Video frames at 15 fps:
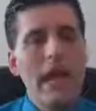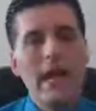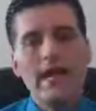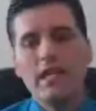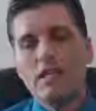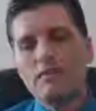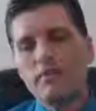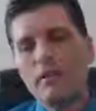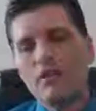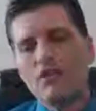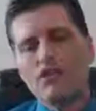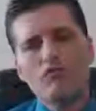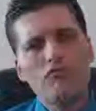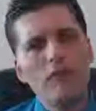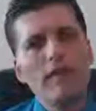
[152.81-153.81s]
And it's
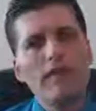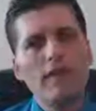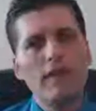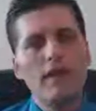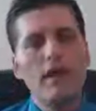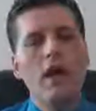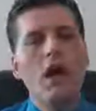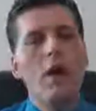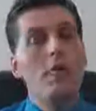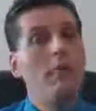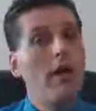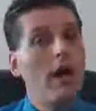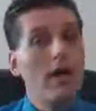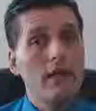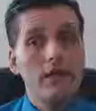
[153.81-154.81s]
been driven
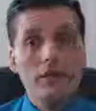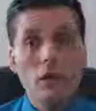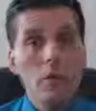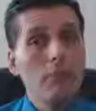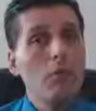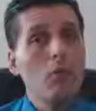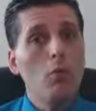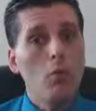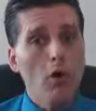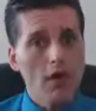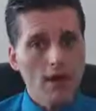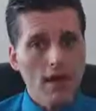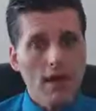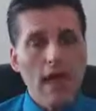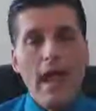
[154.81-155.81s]
by, number
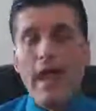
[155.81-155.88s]
one,